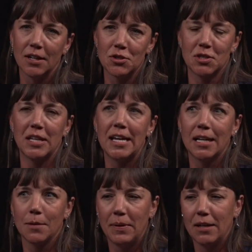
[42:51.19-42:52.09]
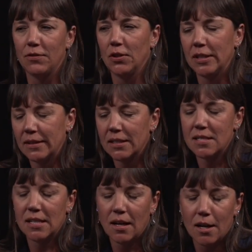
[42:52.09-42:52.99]
not just laying in a bed feeling like a
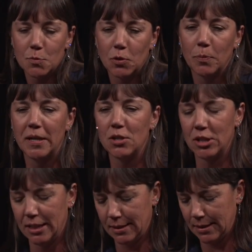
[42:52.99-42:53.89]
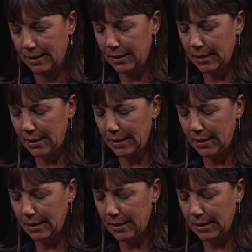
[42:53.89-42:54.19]
sick hospital patient.